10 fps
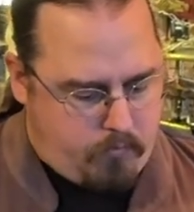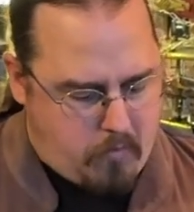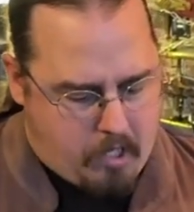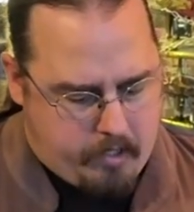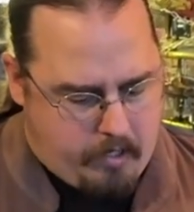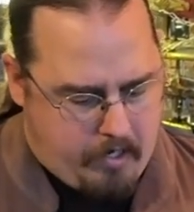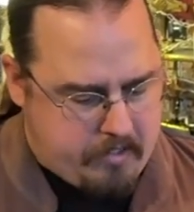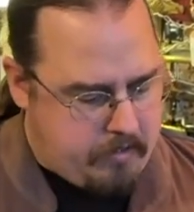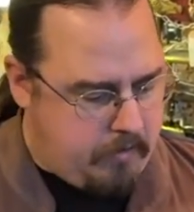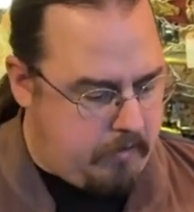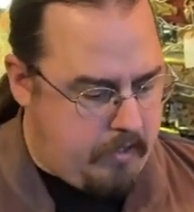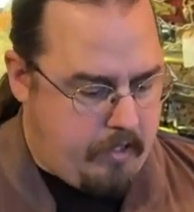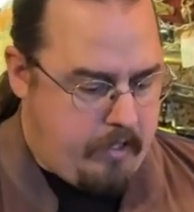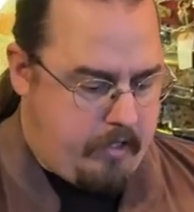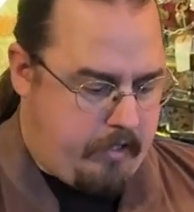arsenal.
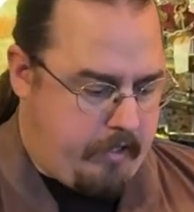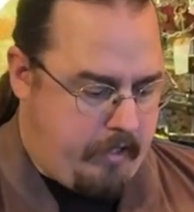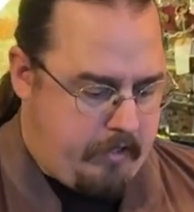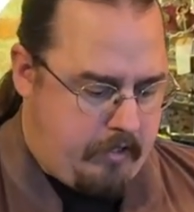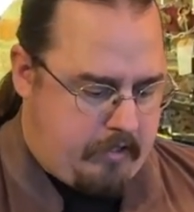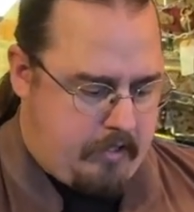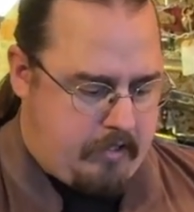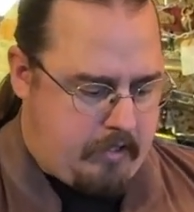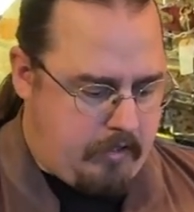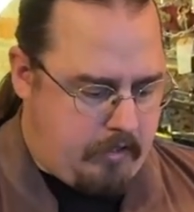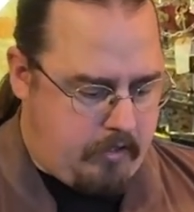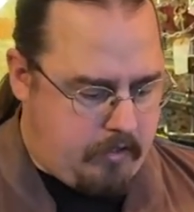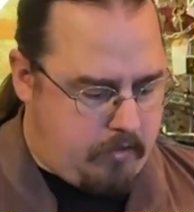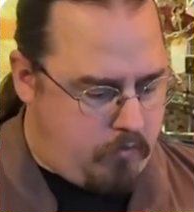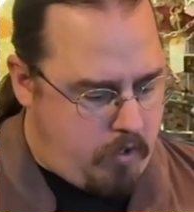And this is
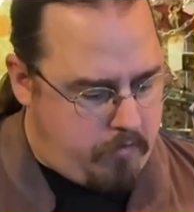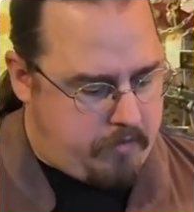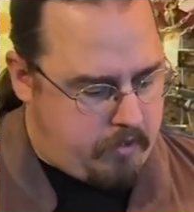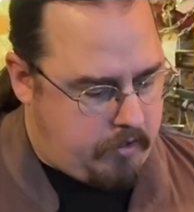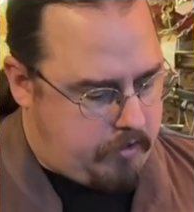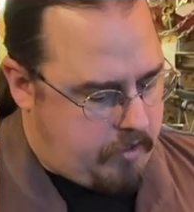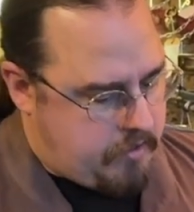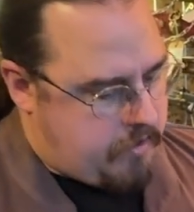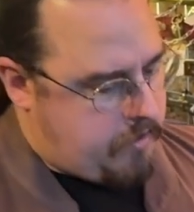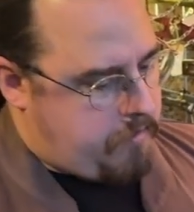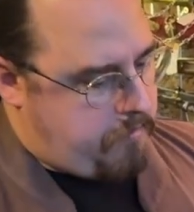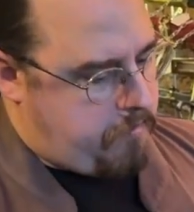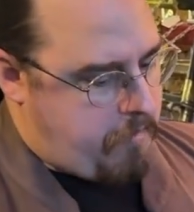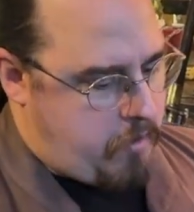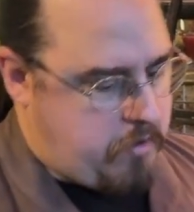one of these
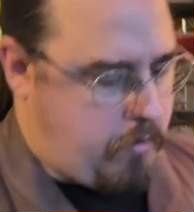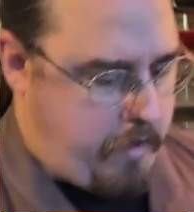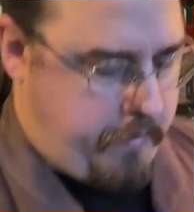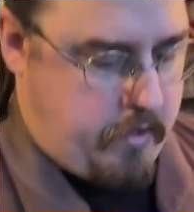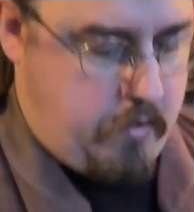Mauser rifles